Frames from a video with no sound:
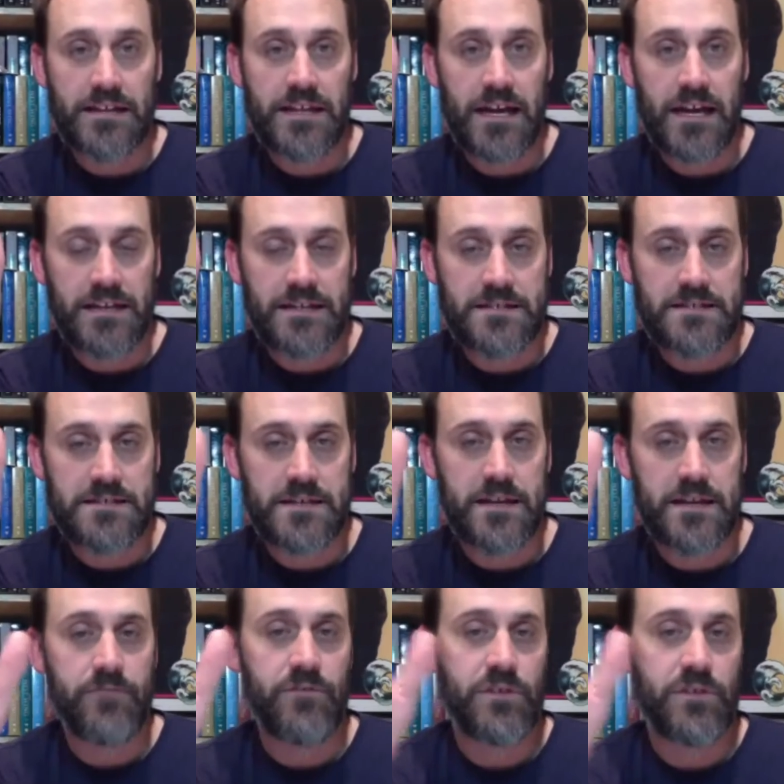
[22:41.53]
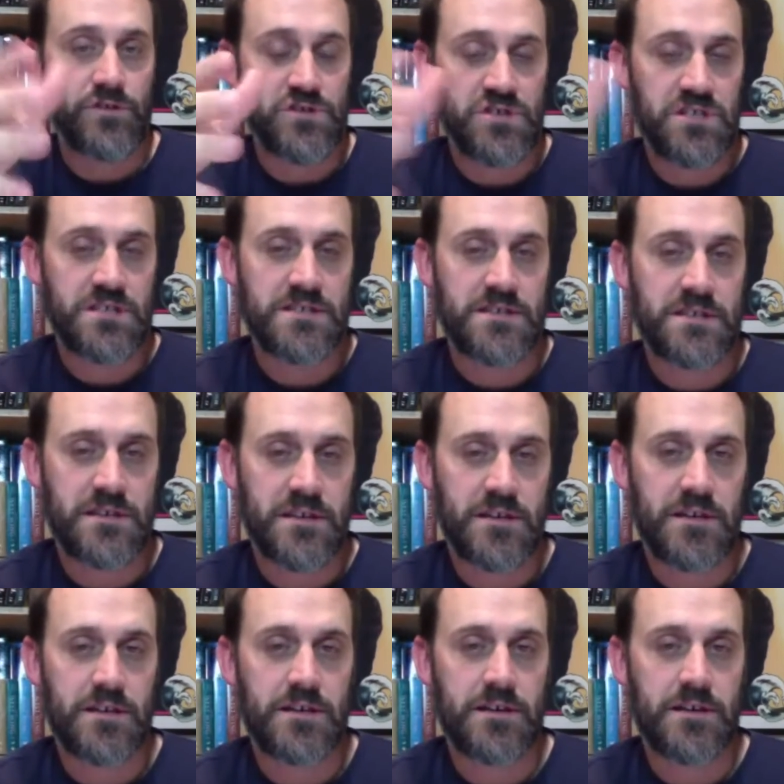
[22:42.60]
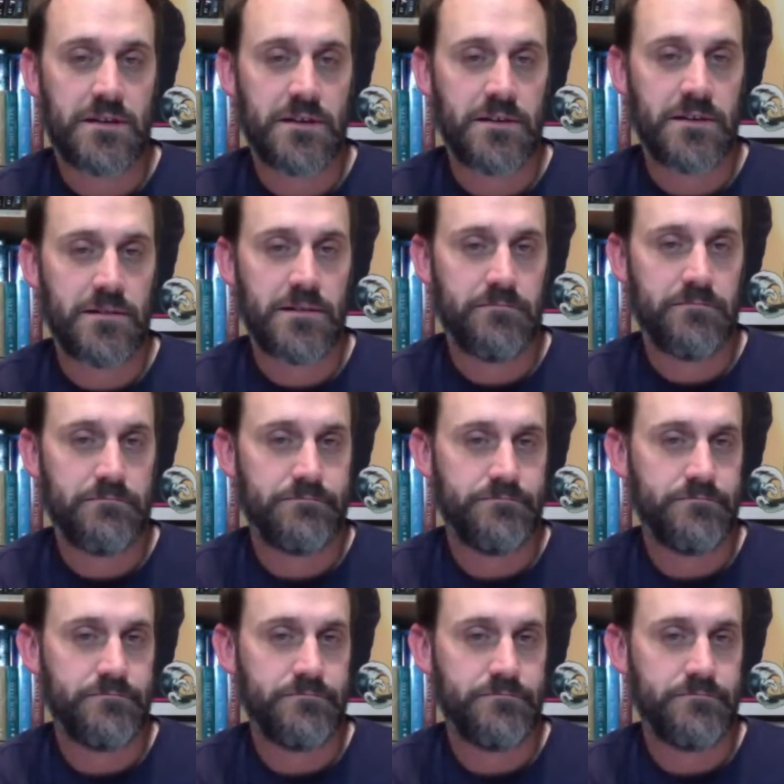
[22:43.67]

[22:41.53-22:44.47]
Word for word: likes, even though she's the,